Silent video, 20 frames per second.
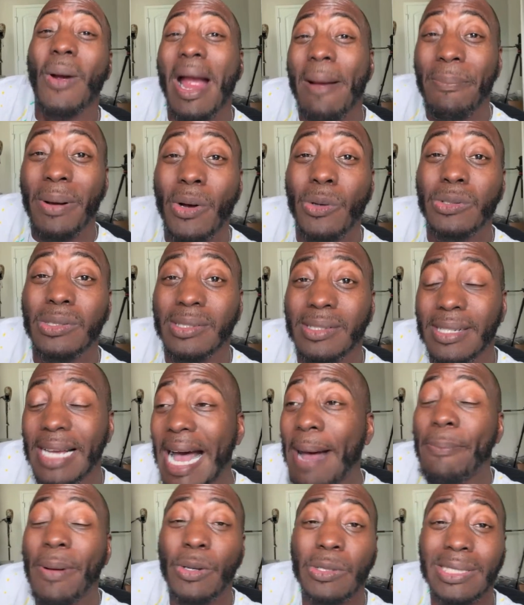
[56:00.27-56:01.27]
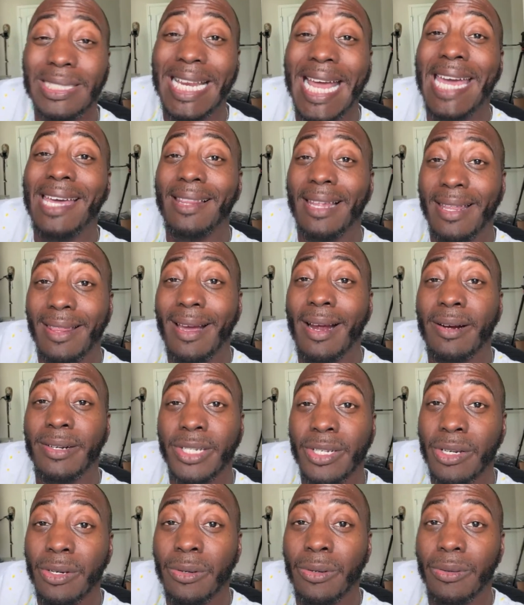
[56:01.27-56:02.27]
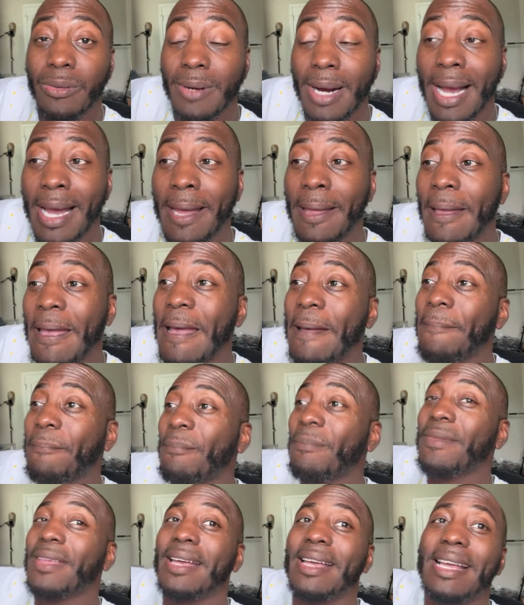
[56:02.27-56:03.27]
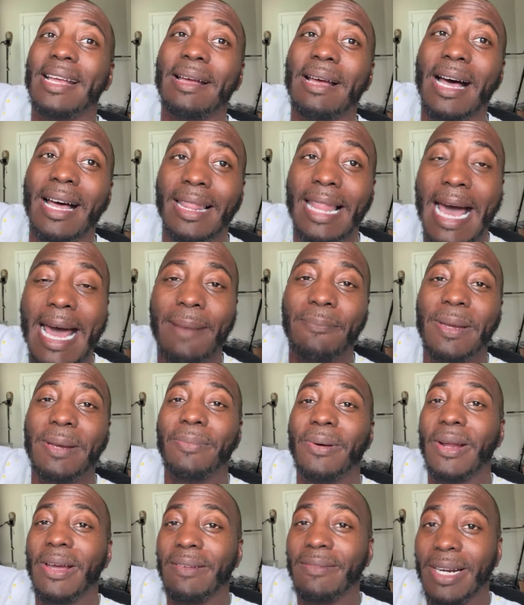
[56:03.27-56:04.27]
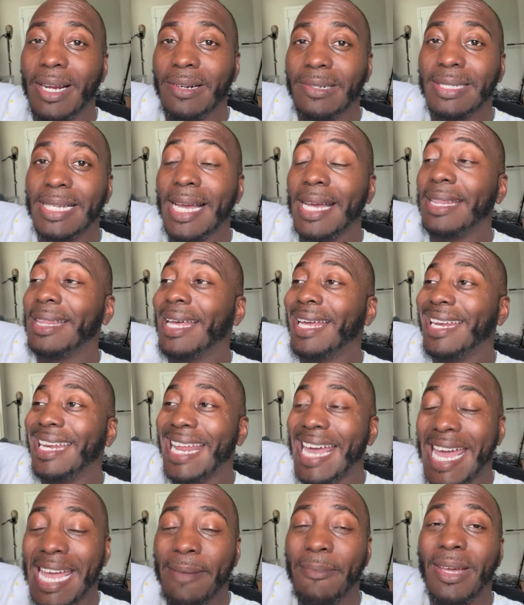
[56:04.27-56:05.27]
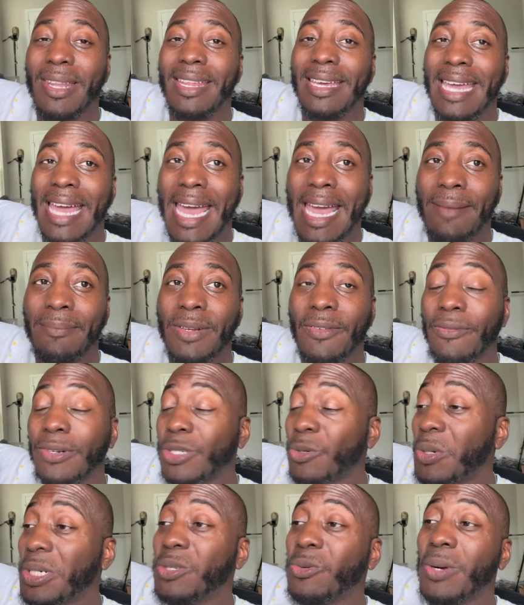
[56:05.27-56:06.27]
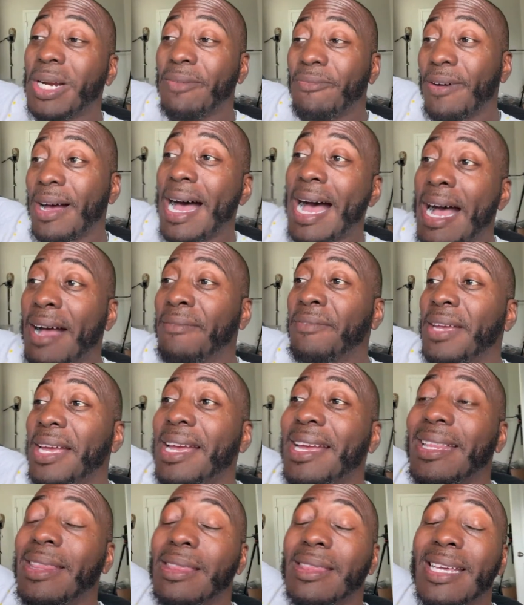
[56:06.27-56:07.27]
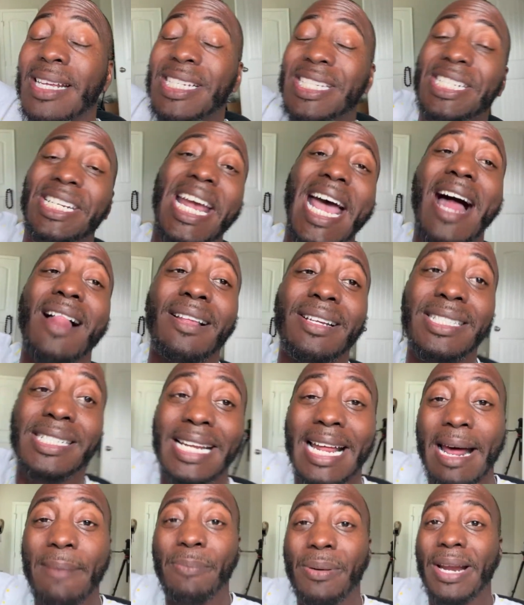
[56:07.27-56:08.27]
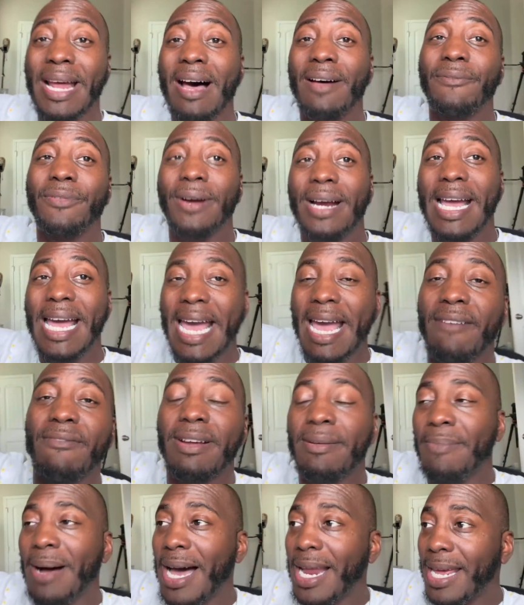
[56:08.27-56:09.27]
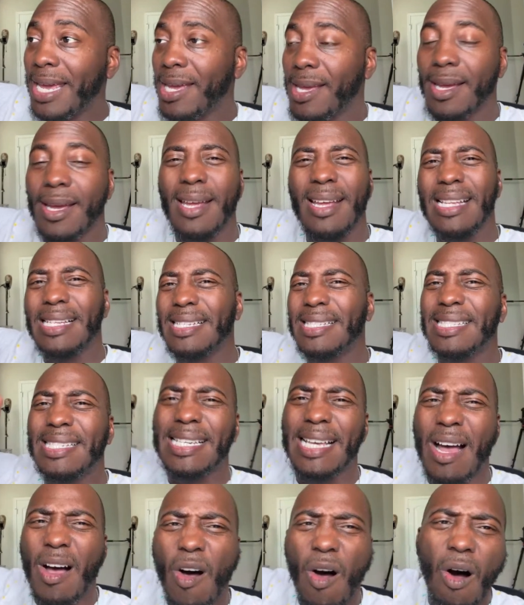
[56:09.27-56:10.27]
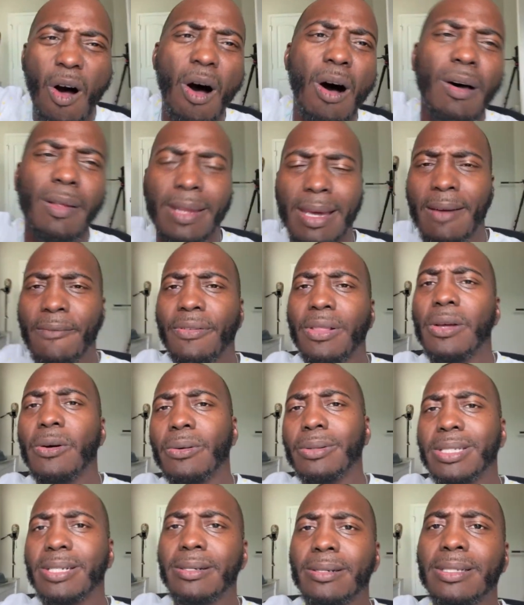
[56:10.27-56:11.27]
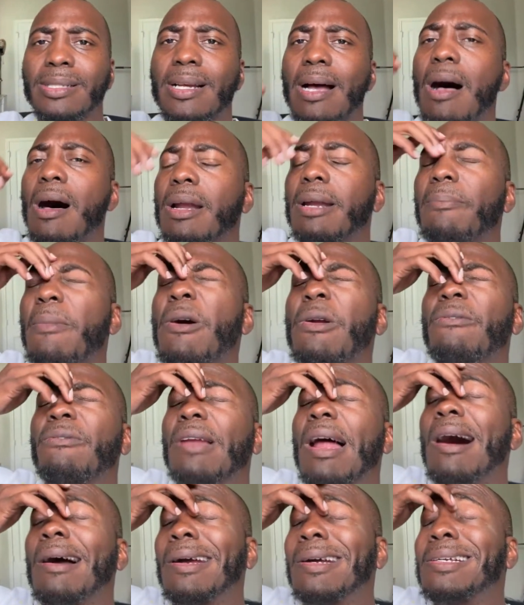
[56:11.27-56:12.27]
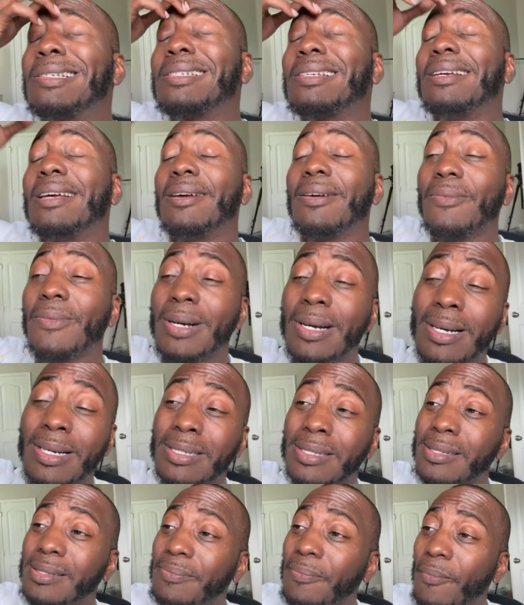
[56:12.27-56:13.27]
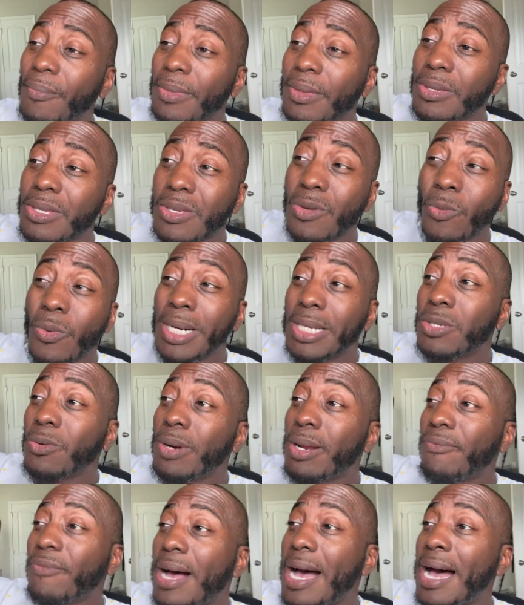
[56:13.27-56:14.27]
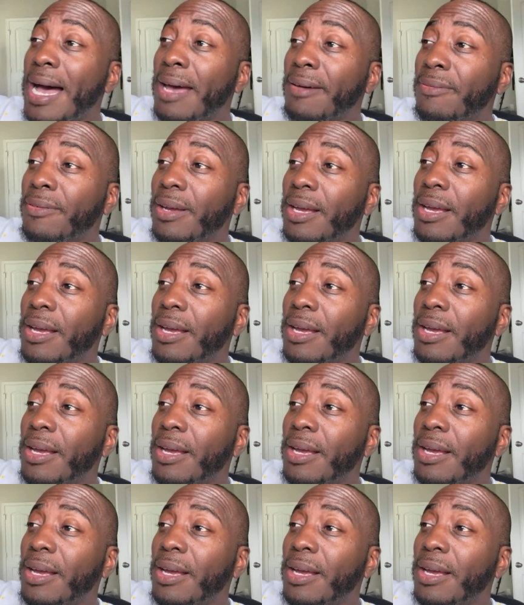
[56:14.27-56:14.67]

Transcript: post daily there too, right? A lot of people don't even understand the name of the game for 2025. The challenge that I put out for everybody, to all the influencers, to all the motovloggers, was 2025.